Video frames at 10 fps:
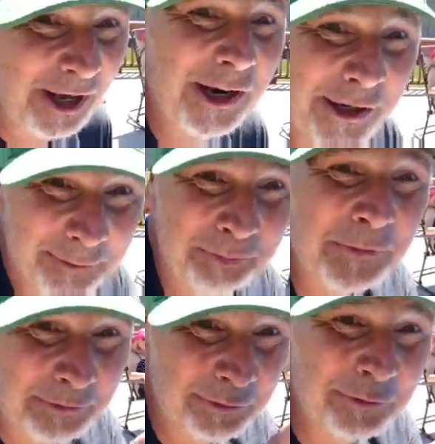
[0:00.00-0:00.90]
Hey,
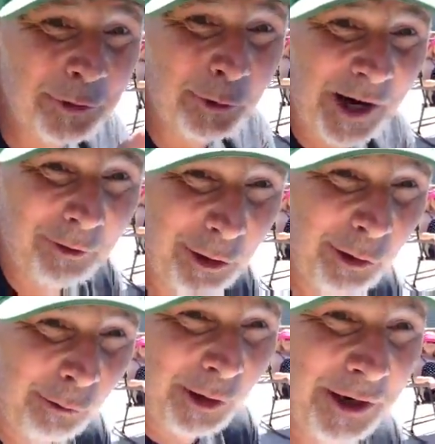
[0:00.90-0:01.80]
you have a
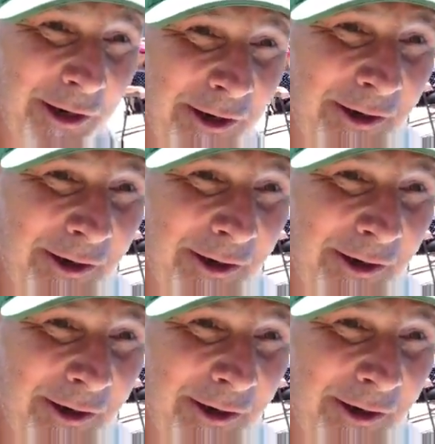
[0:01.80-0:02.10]
good one.